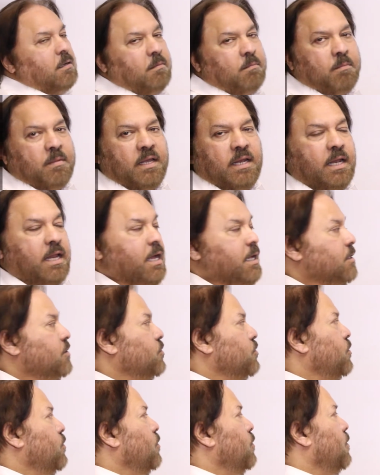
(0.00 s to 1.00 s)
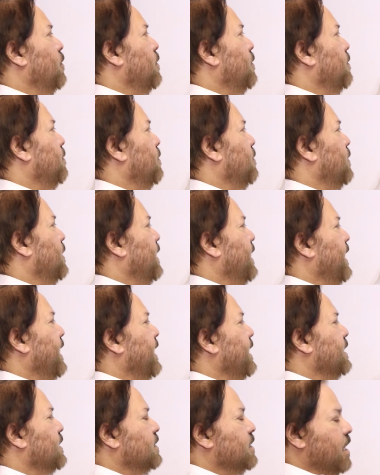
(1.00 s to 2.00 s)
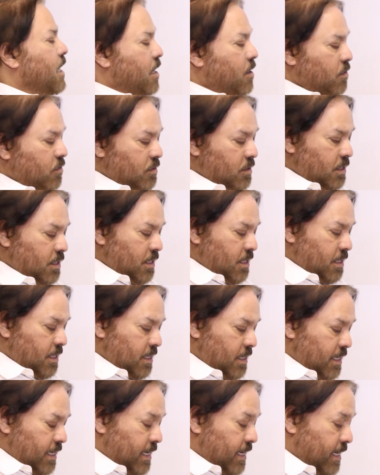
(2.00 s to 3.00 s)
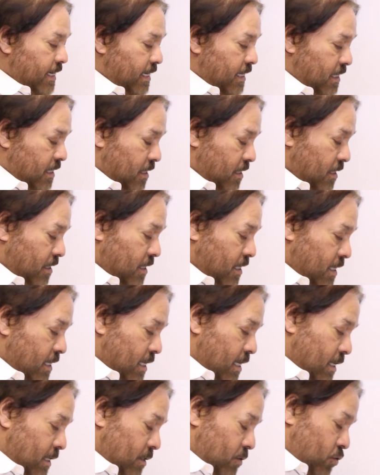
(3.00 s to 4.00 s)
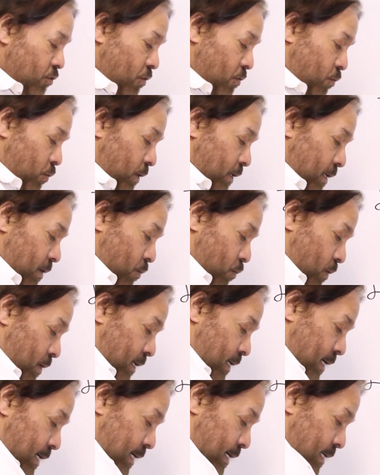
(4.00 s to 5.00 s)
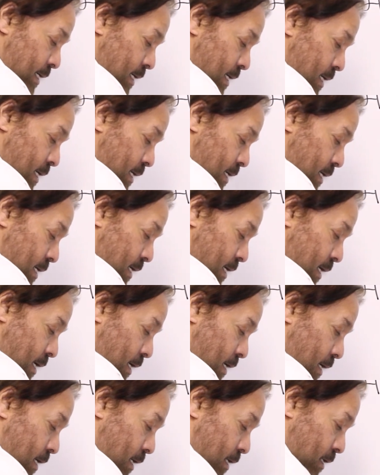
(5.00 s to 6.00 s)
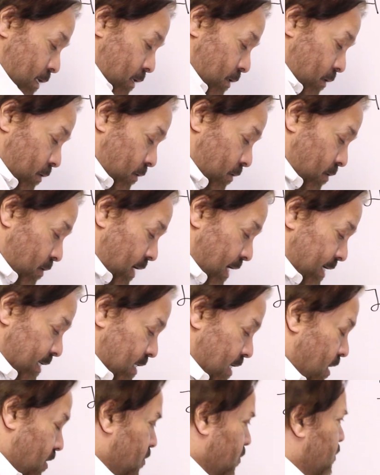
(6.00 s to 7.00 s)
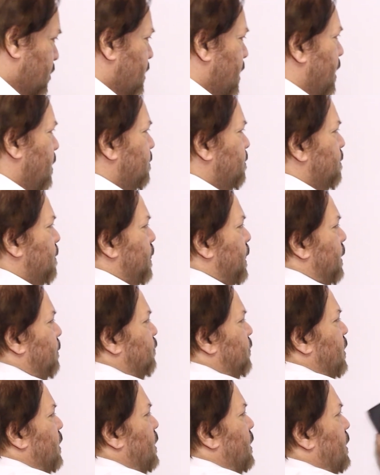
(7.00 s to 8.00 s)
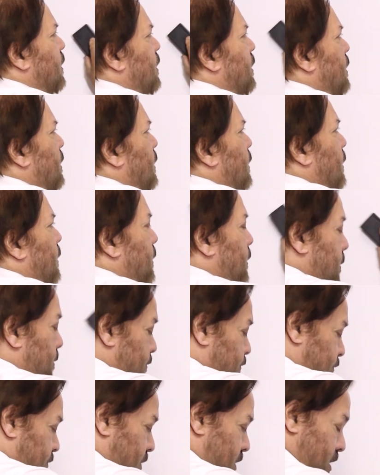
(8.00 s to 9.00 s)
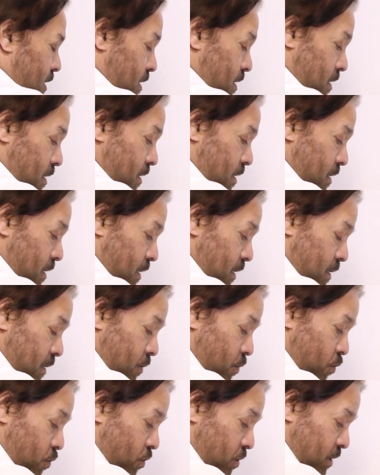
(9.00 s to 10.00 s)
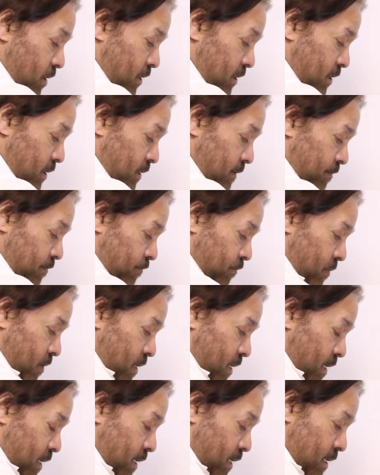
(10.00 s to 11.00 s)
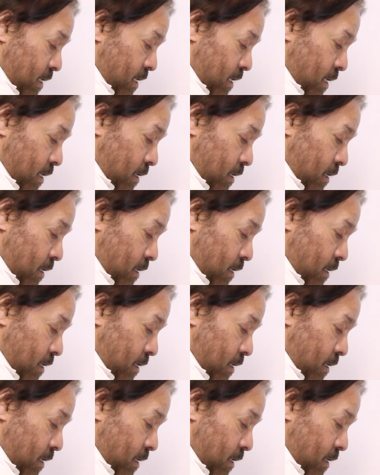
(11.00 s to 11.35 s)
mela. So a sound and cannot. So we can write down some other words, and